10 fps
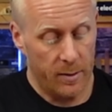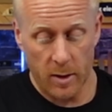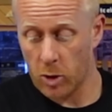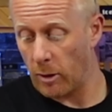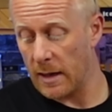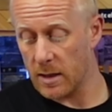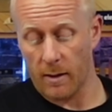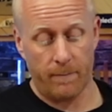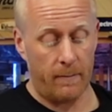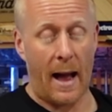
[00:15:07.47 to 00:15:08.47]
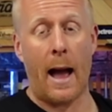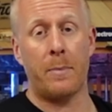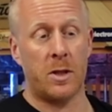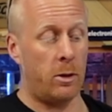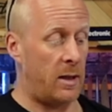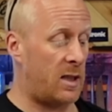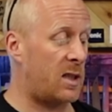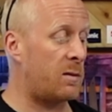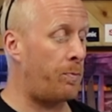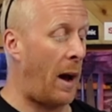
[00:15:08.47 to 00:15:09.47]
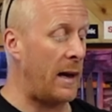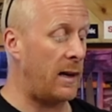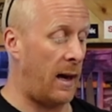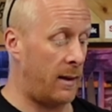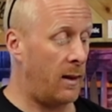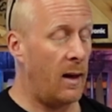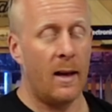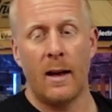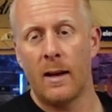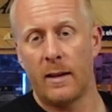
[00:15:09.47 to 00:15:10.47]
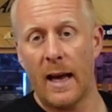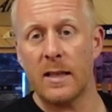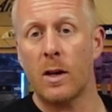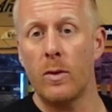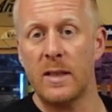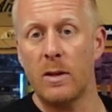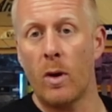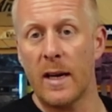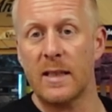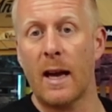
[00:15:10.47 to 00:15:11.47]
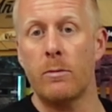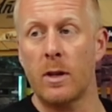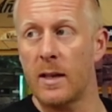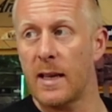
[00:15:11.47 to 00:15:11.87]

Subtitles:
The strings are absolutely spanking. Let's go and see what it sounds like